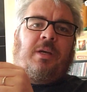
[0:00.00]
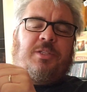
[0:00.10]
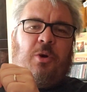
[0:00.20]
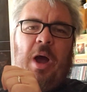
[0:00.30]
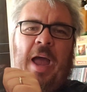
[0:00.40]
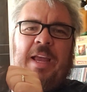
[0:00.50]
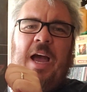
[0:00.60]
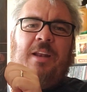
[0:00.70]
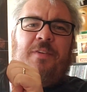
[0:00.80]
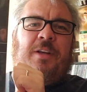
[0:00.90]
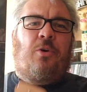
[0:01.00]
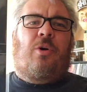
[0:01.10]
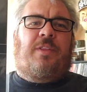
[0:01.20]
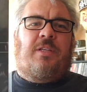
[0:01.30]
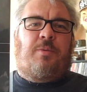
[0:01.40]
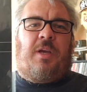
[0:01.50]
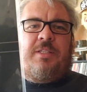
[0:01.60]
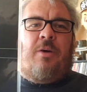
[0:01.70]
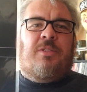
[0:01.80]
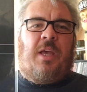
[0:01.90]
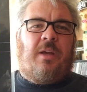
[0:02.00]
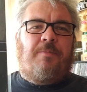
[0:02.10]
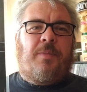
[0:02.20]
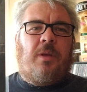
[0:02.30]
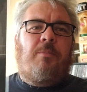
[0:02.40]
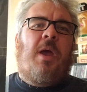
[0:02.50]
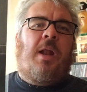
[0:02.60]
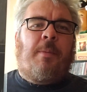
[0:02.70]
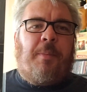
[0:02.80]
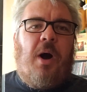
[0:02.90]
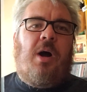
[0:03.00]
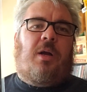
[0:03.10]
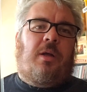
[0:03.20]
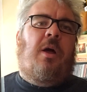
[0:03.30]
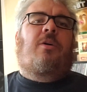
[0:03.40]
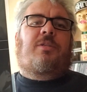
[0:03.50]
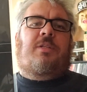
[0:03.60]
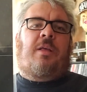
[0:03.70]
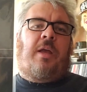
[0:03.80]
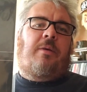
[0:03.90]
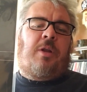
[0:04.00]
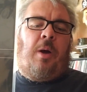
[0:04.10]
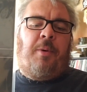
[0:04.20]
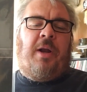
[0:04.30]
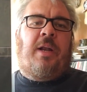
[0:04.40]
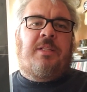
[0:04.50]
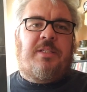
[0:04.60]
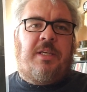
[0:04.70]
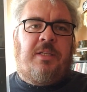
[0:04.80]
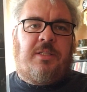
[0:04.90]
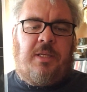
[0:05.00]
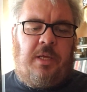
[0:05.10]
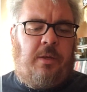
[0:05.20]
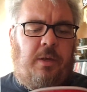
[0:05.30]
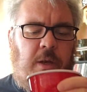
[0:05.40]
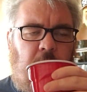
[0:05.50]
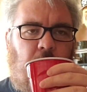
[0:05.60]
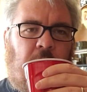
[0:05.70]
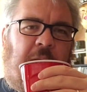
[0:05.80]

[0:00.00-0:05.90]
So I kind of ignored this because I was like, Man, I'm a Punk. Because I like, I bought an Unseen CD or a